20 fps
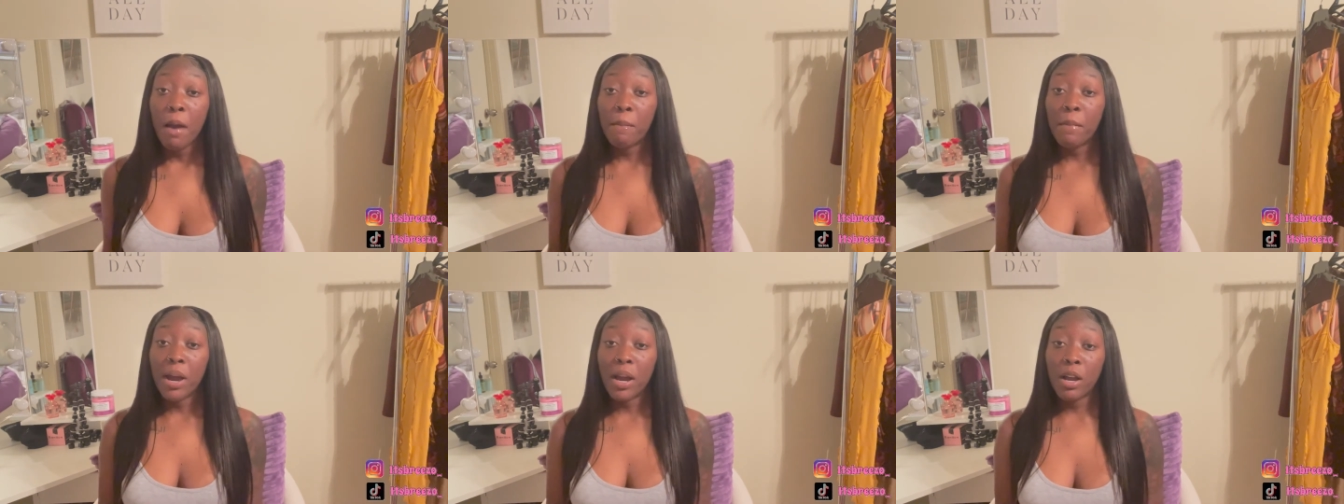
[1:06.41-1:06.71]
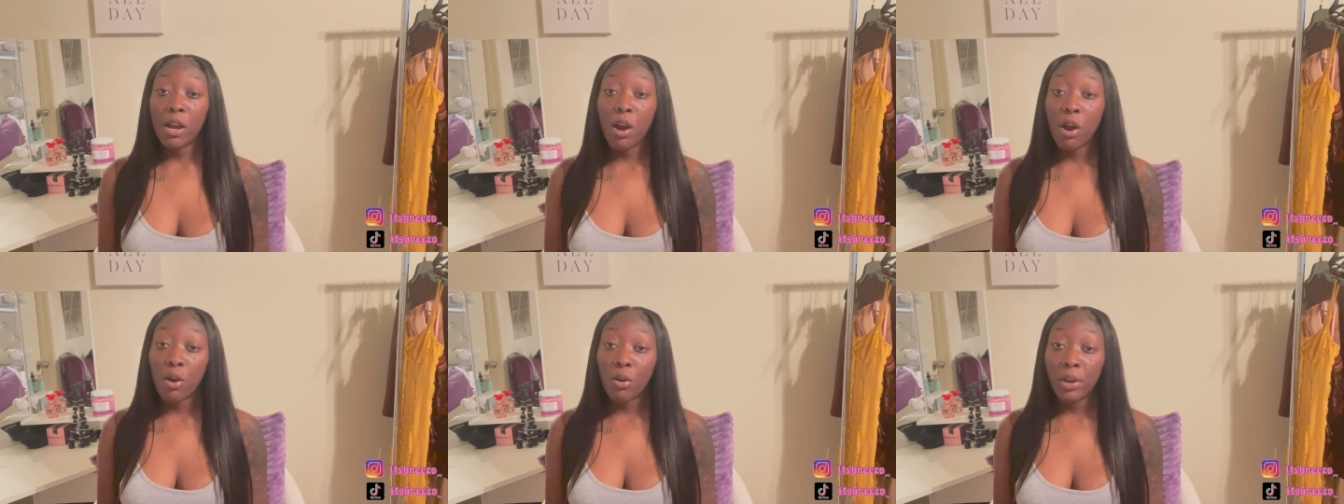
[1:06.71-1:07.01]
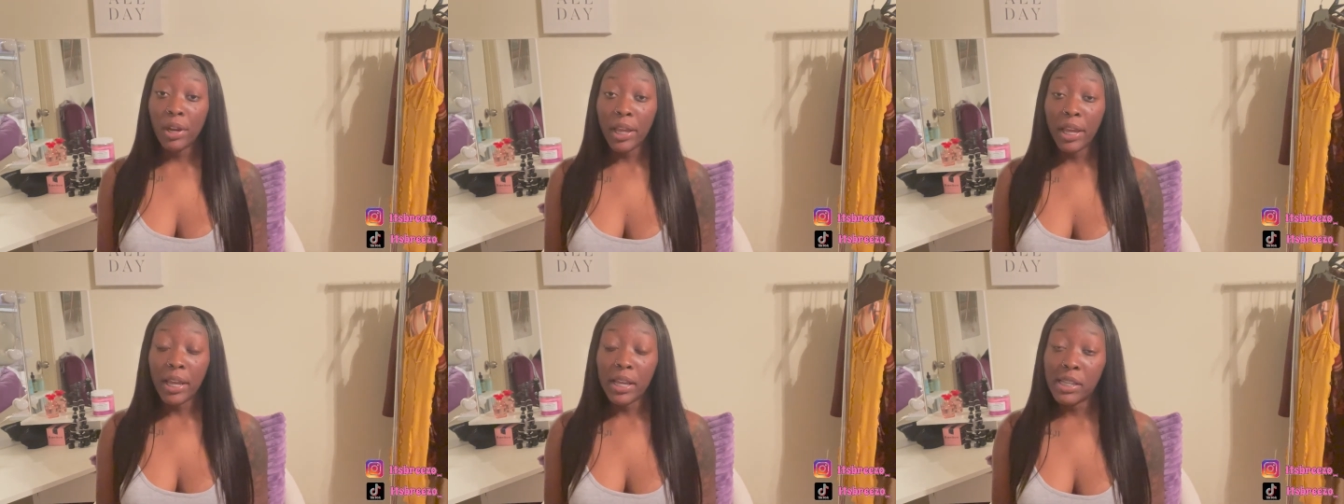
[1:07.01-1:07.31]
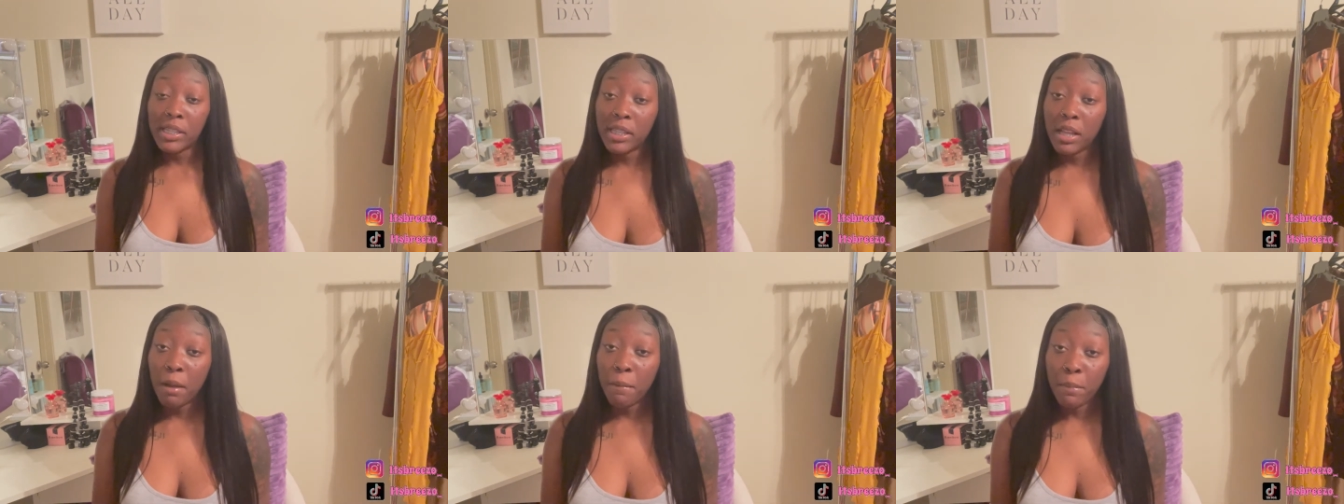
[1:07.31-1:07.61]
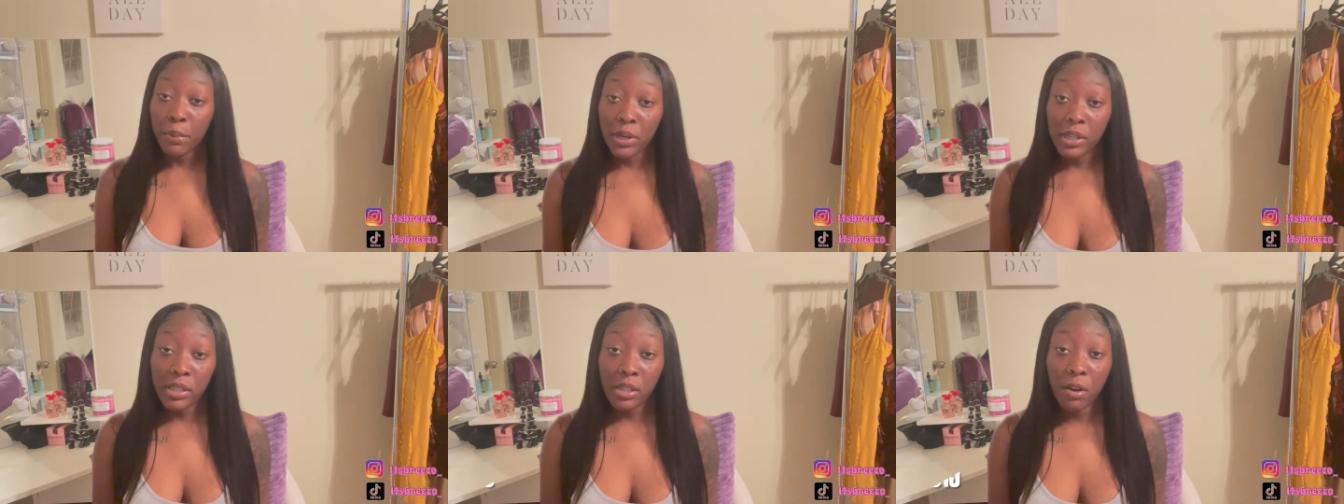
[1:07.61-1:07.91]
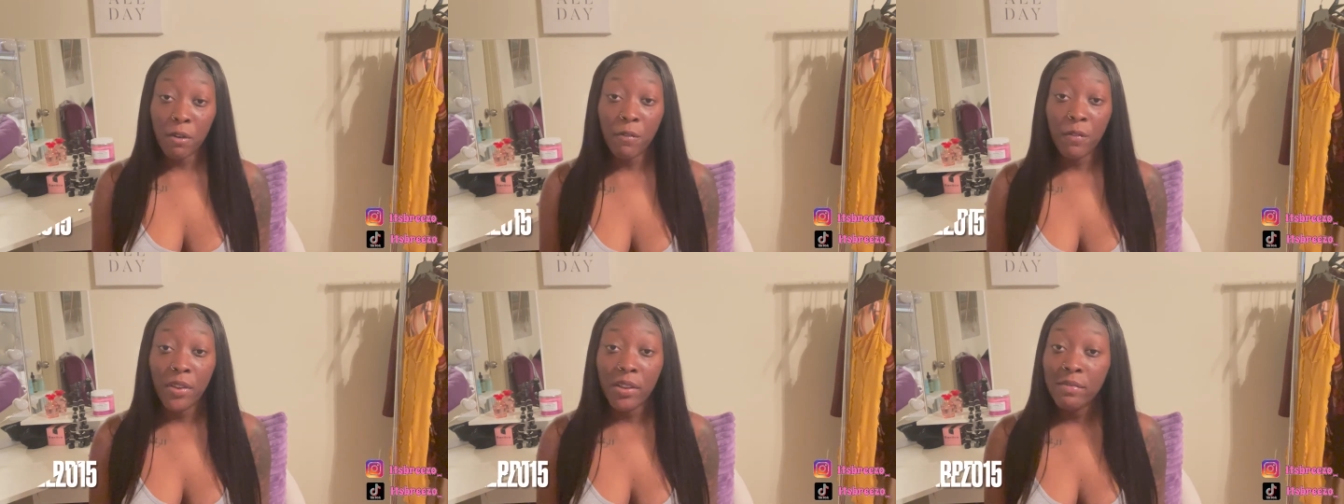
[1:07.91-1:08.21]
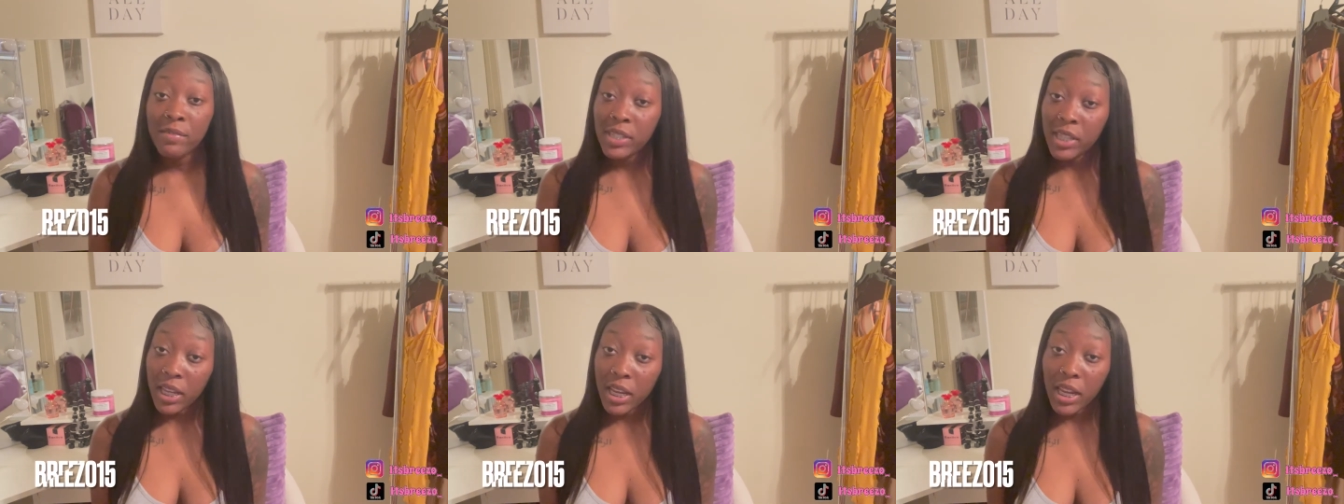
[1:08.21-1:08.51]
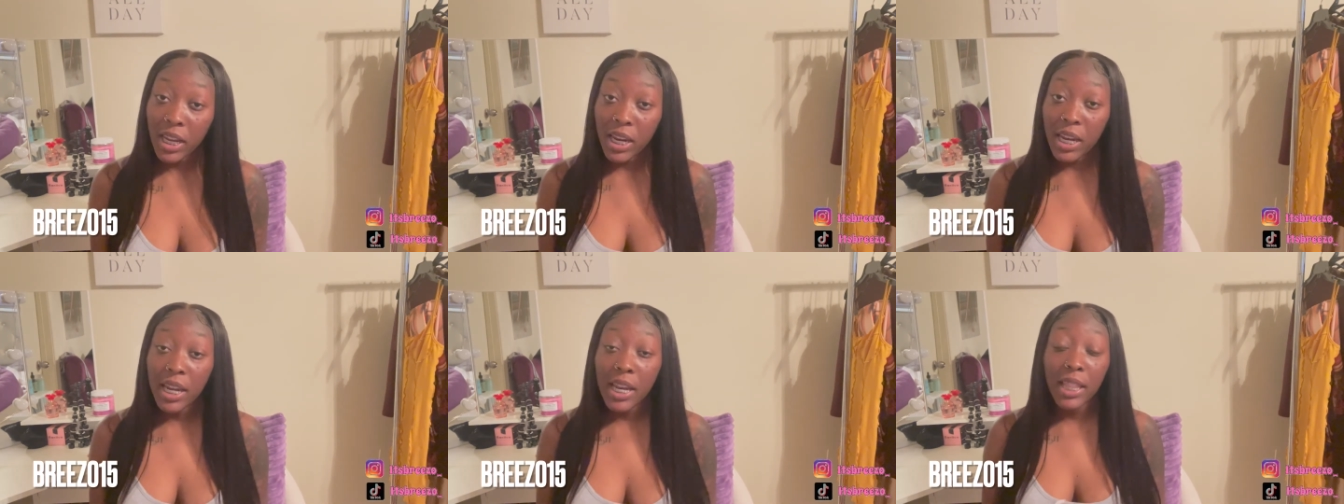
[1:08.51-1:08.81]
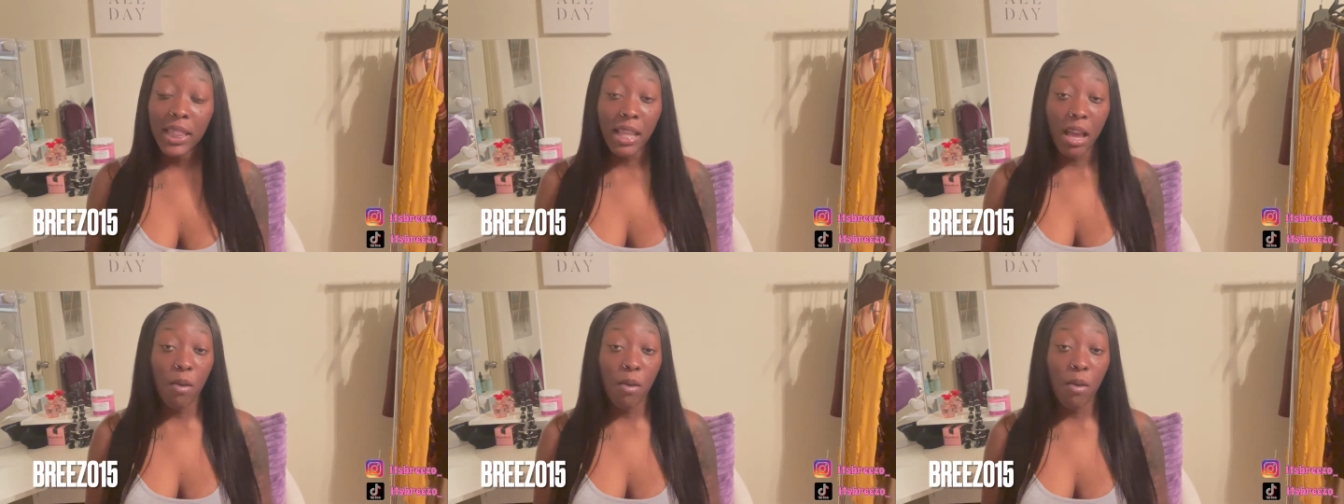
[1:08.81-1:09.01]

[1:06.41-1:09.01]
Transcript: My code is Breezo fifteen.